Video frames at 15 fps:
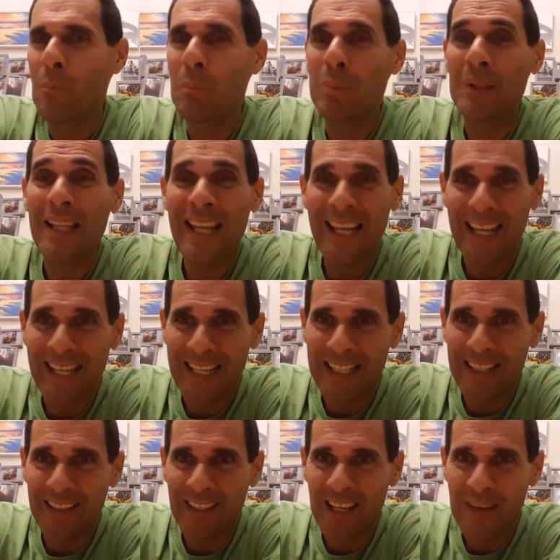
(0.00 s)

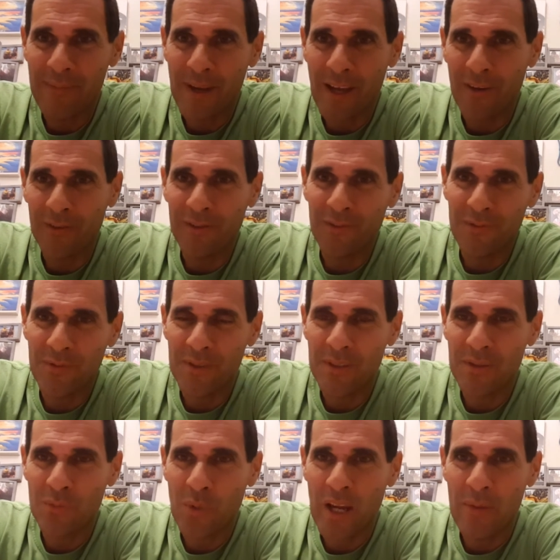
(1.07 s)
Blade came out. It
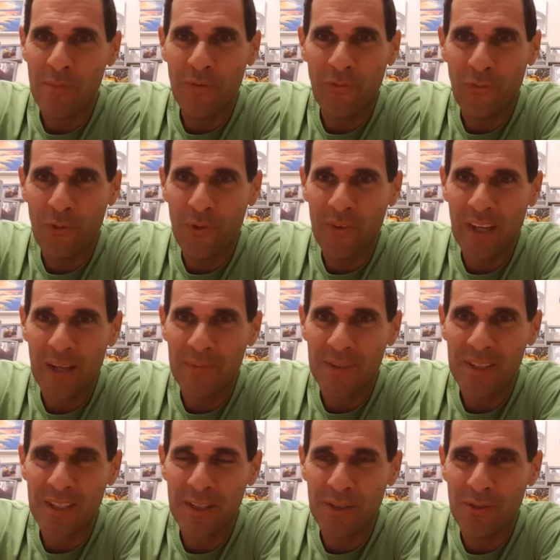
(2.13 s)
was way before the
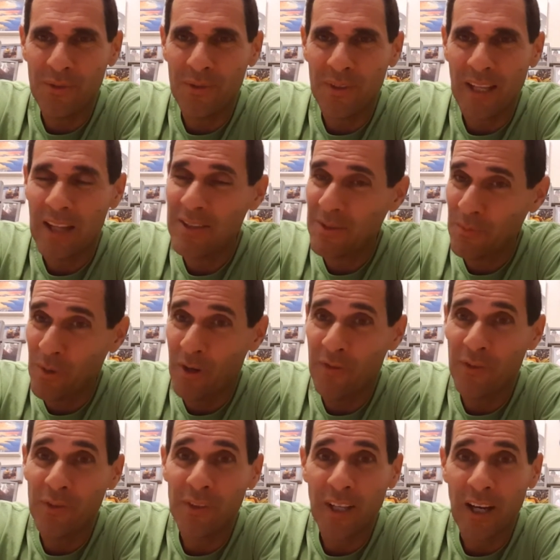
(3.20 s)
MCU, and that's a
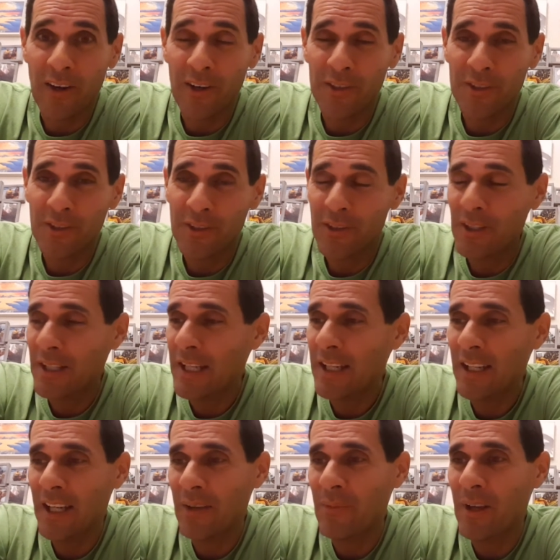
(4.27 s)
Marvel character, and
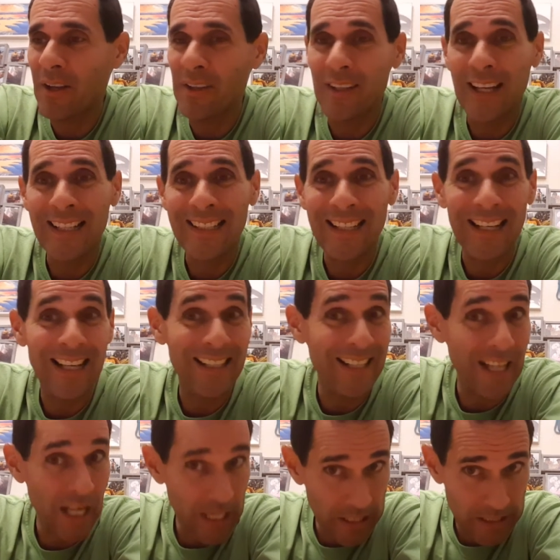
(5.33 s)
he came out in
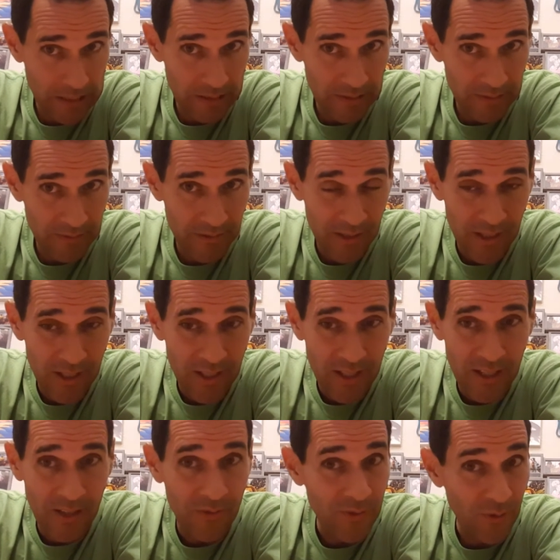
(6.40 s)
1998.
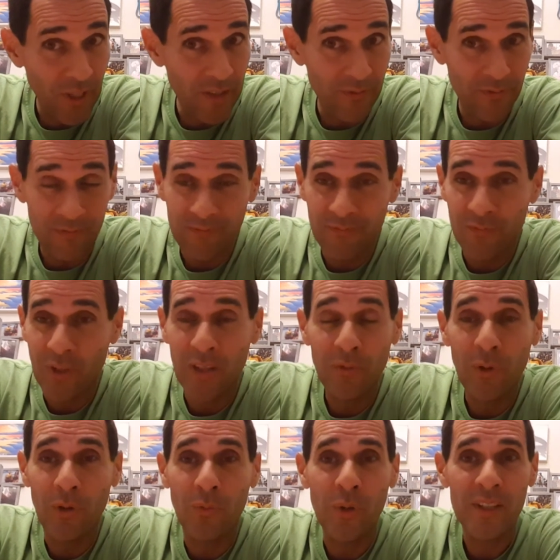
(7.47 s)
It's great,
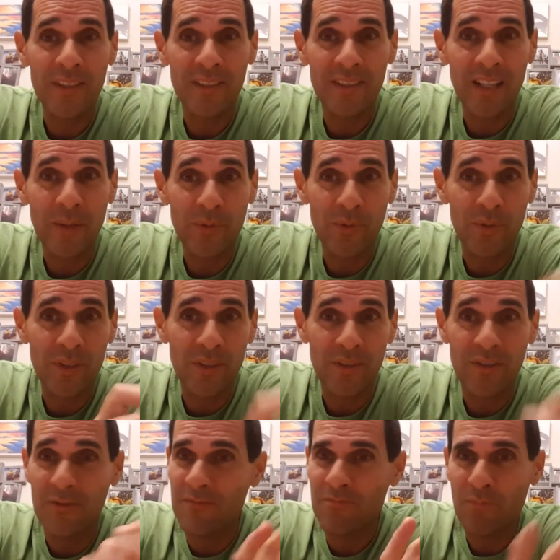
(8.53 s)
great role. Wesley Snipes
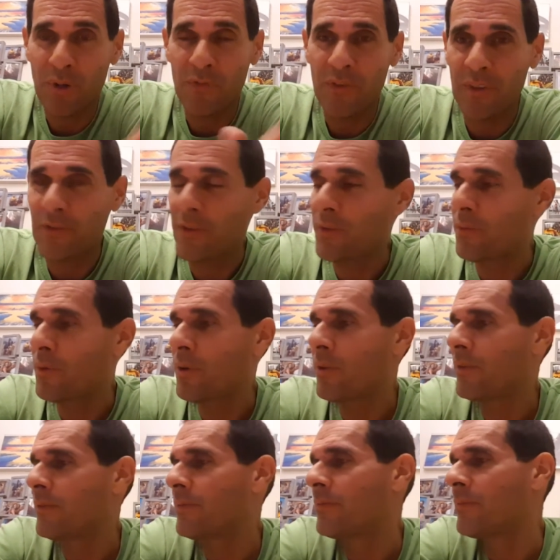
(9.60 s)
was perfect for the
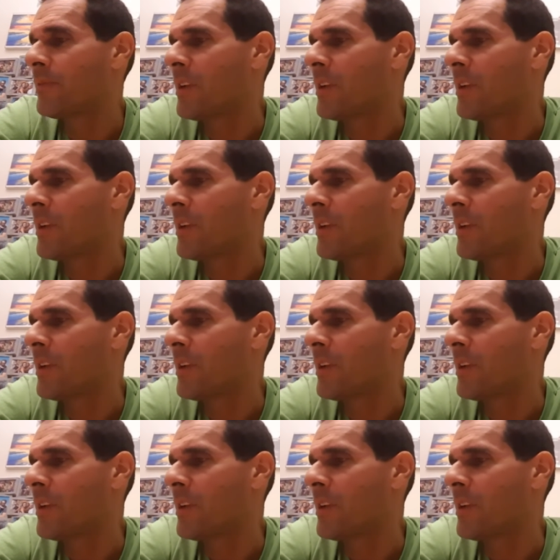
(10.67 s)
role.